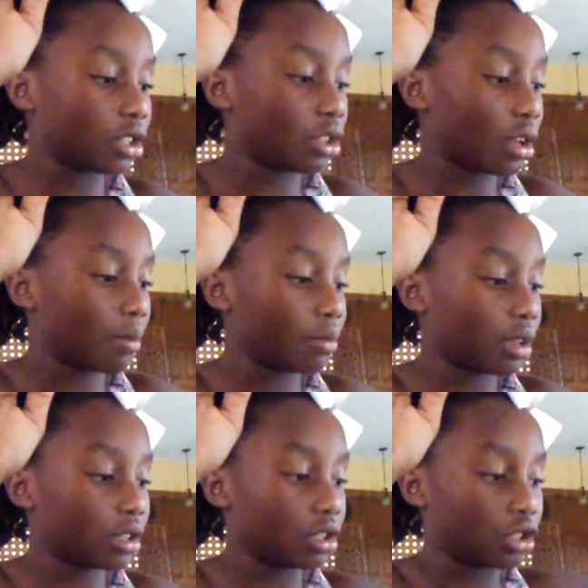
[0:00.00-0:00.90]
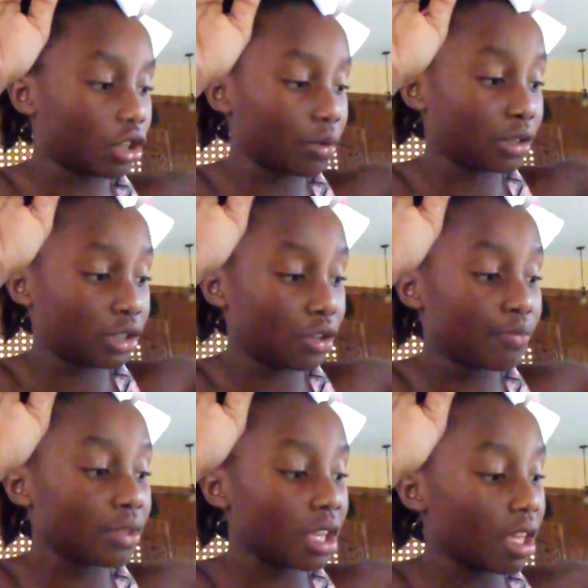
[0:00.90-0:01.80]
going to show you what to
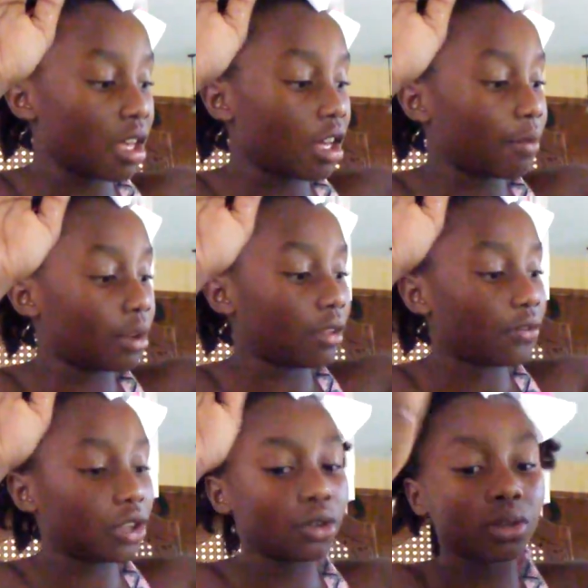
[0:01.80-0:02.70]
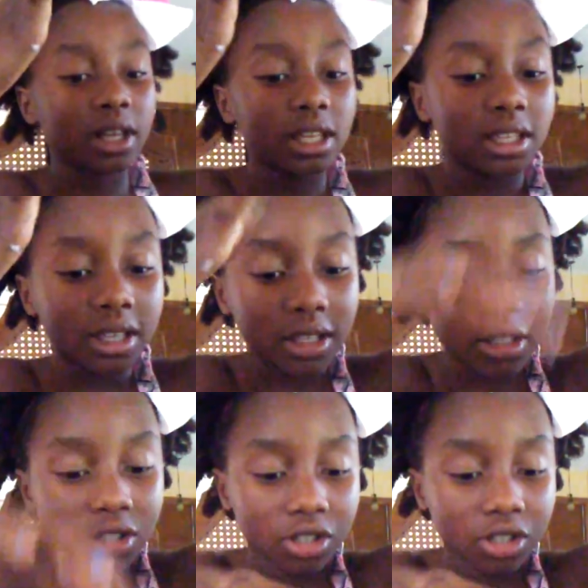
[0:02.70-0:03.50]
do. But if you like it,